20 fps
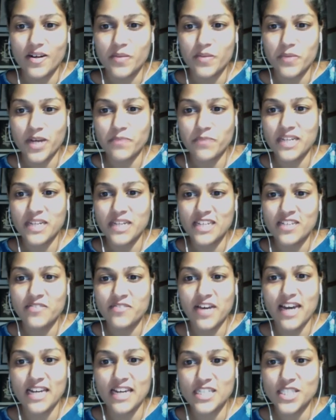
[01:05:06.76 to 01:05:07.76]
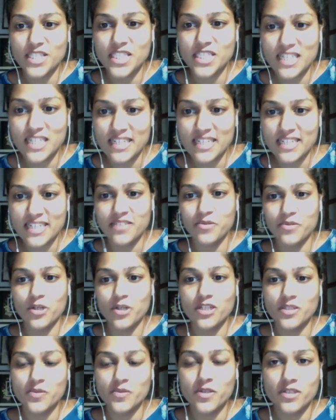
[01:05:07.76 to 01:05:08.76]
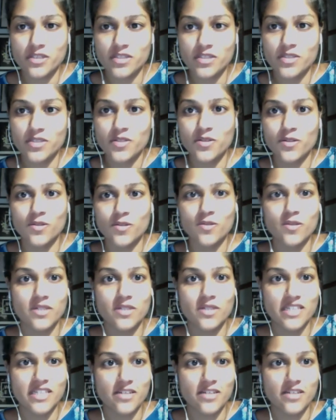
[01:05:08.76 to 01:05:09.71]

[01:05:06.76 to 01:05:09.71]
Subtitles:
I believe Ashley DeVos wants to say a